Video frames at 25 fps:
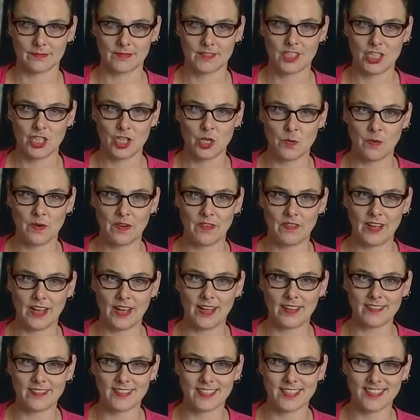to
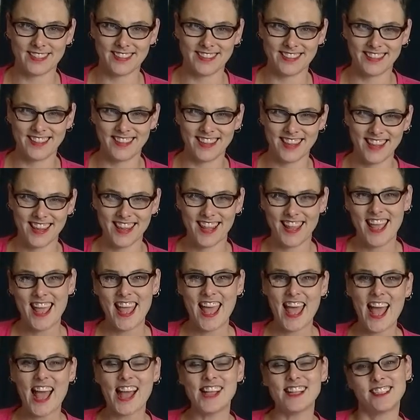prevent
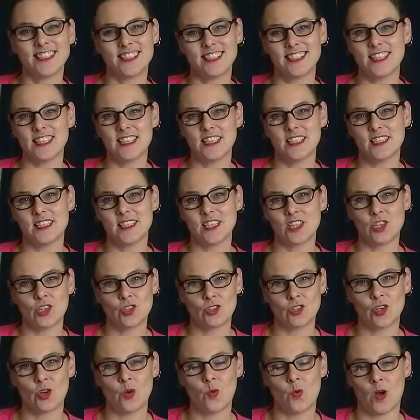entities that you
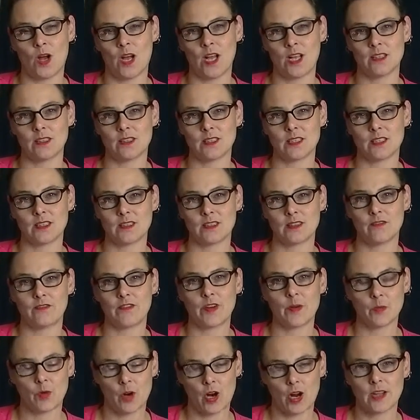don't want
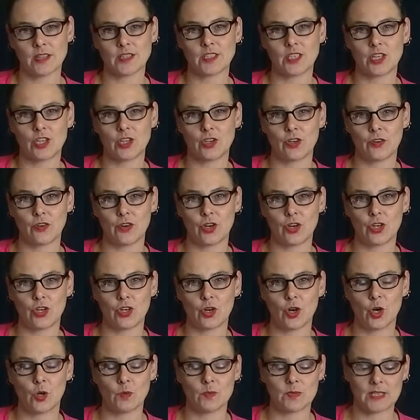from crossing
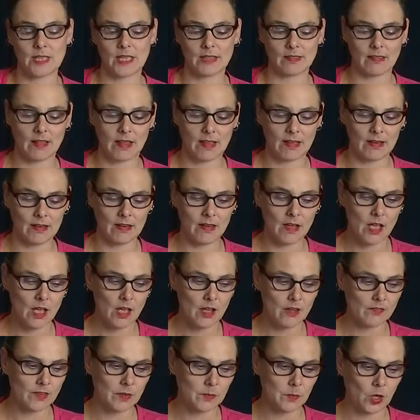your homestead line,
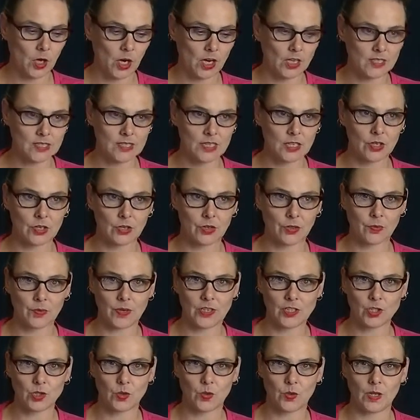from crossing your
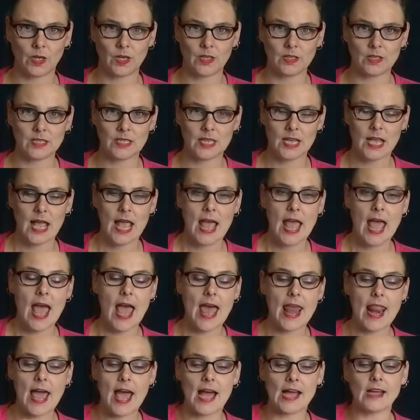threshold.
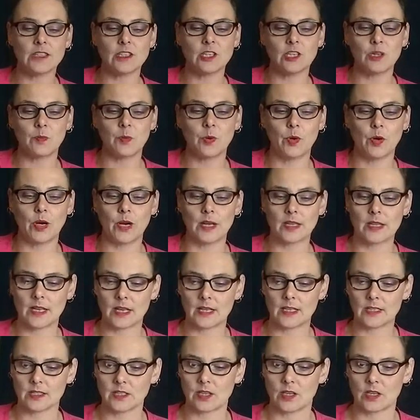And as you're pouring
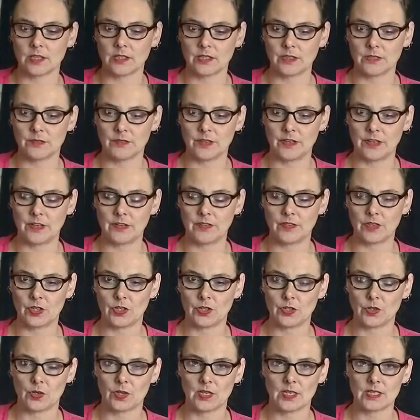that salt in front of your
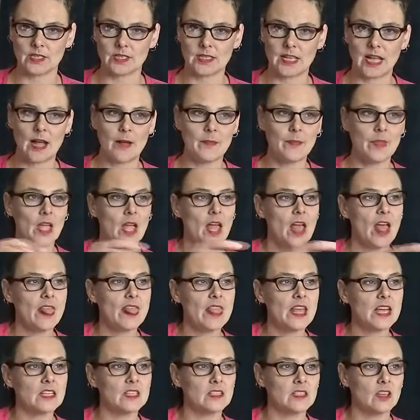doorstep,
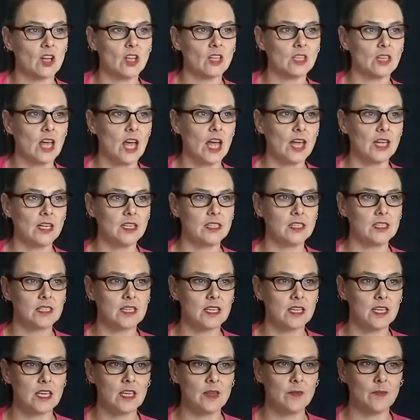this salt line is
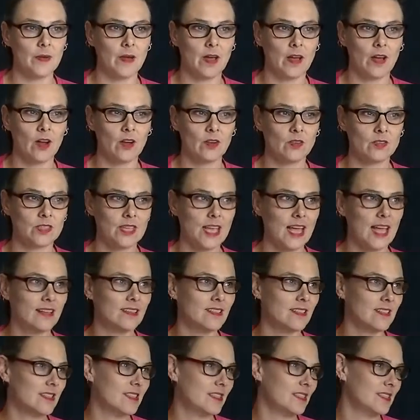to keep out
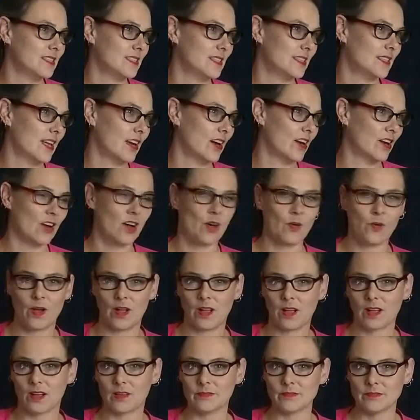entities that are not
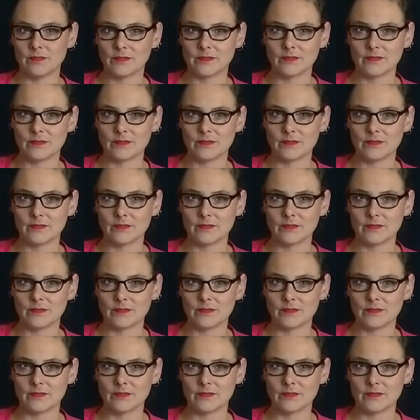welcome.